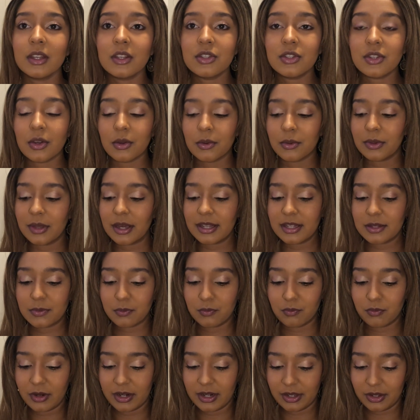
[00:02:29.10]
so that's
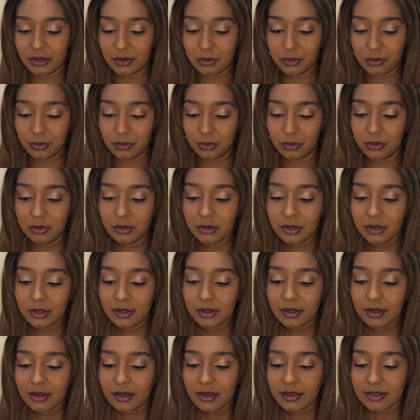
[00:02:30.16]
really cool
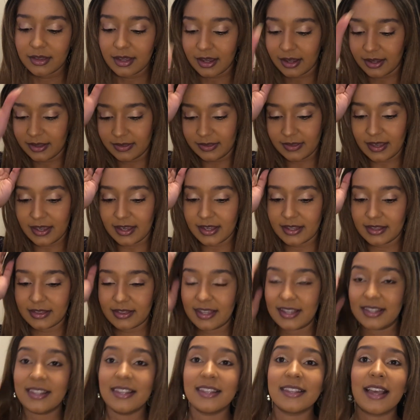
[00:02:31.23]
that
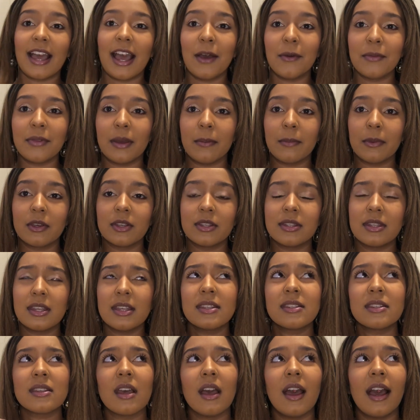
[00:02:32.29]
this is out there, because
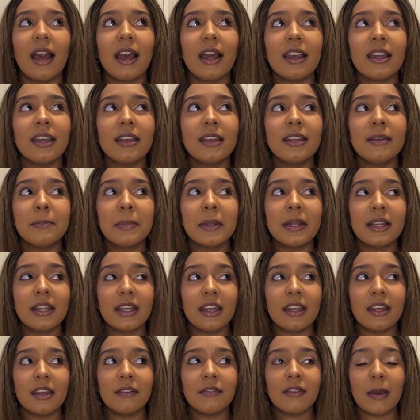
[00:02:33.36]
this, I
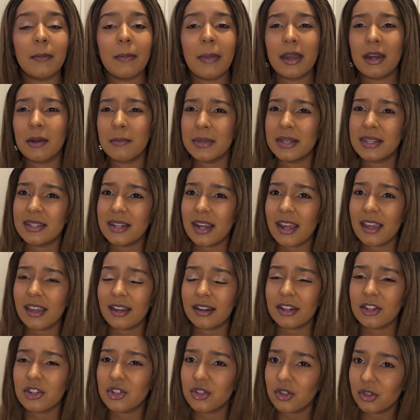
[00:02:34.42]
believe I made a mistake
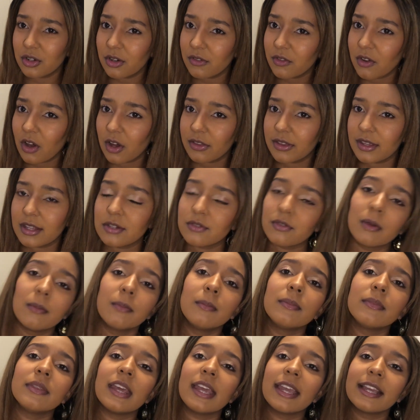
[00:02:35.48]
and I should have got these
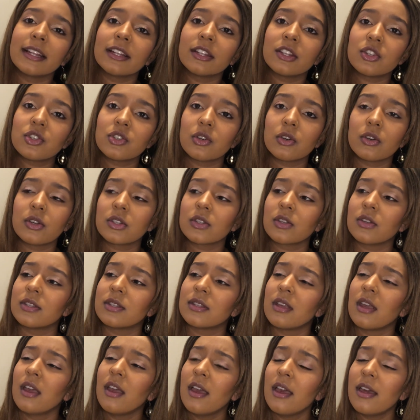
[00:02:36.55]
from the English stores,
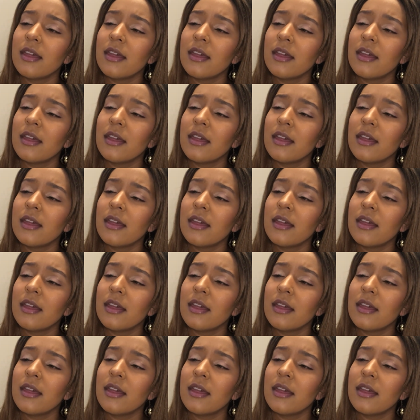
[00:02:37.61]
because